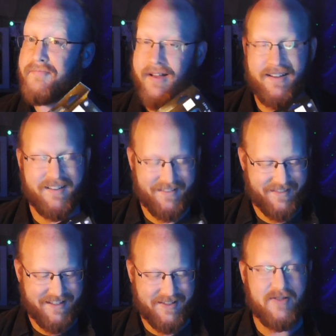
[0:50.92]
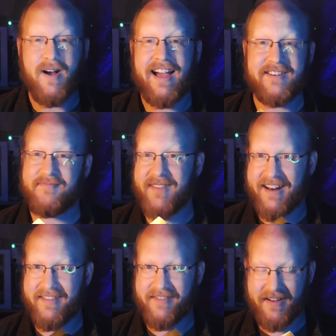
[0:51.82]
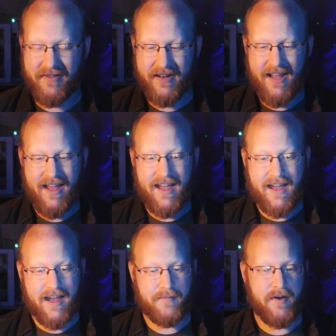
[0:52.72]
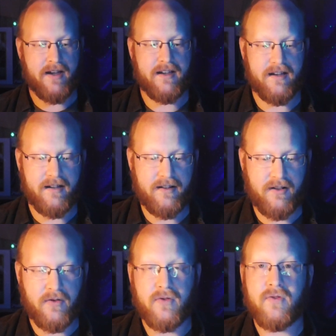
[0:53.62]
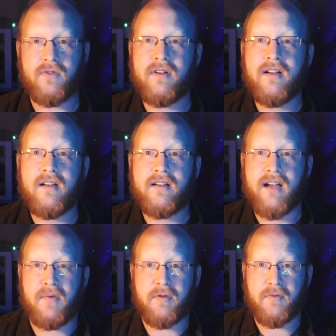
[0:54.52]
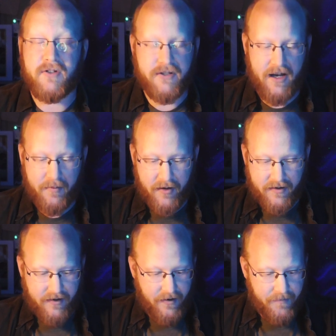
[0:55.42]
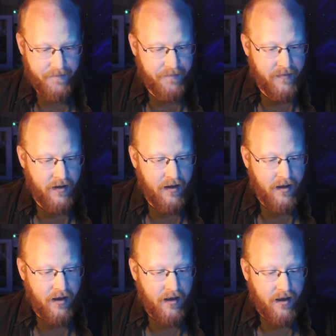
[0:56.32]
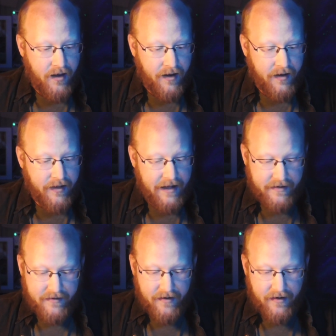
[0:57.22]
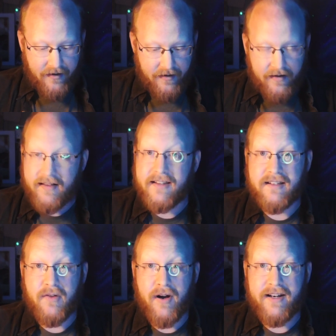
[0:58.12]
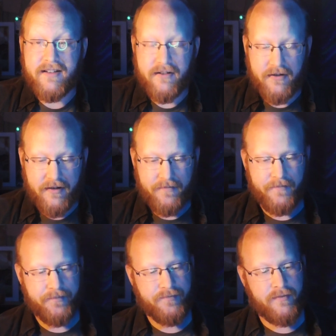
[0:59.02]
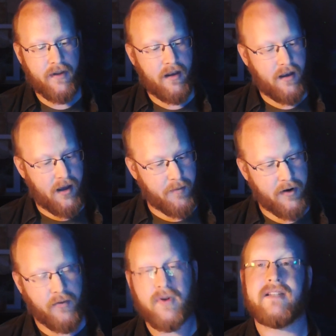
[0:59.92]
this new item that I found at my local comic book shop. So let's get right into it. I'm